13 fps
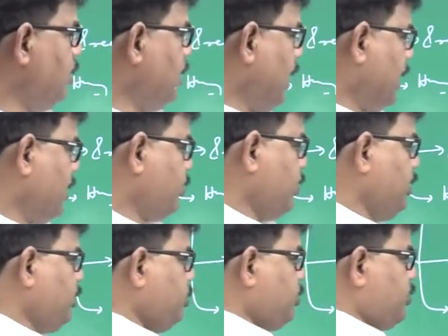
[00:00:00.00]
Actually,
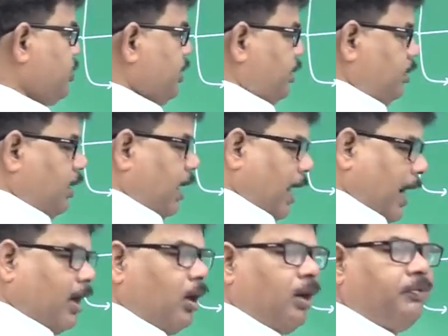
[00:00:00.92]
you see the
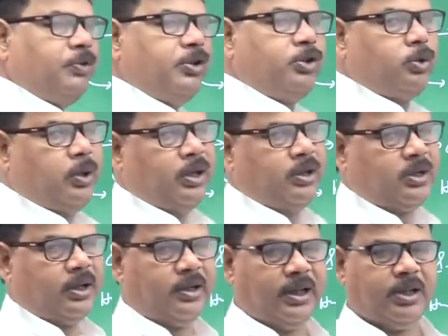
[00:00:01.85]
angle of
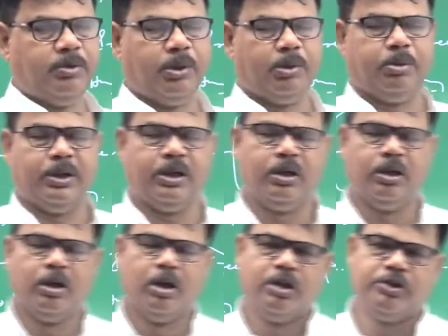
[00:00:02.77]
insolation range between
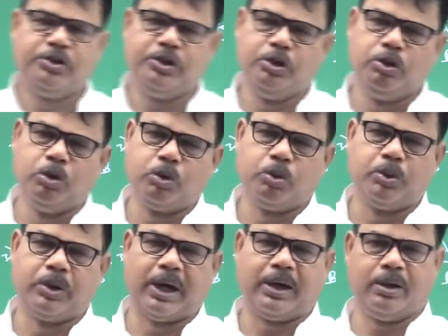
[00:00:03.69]
0 to
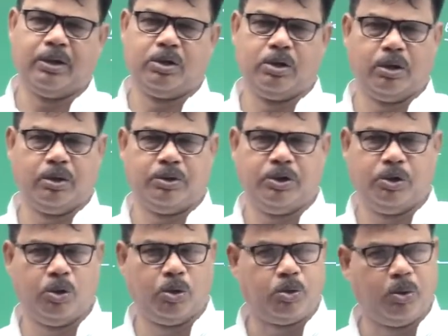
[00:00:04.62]

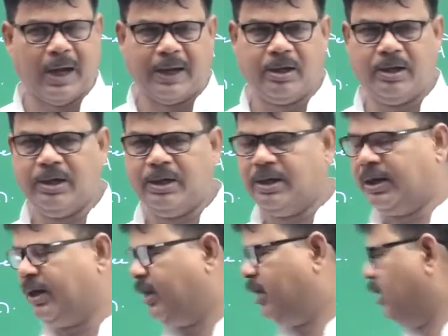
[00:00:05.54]
90 degree.